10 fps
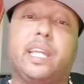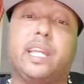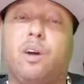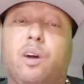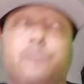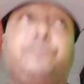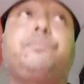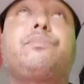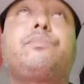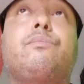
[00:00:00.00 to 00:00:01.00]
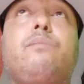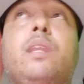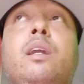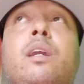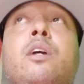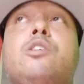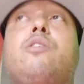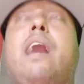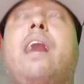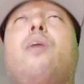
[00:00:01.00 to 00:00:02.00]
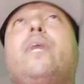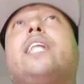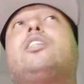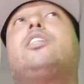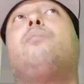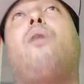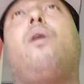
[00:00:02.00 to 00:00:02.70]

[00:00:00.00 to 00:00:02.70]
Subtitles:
it on. So now we get to the mall.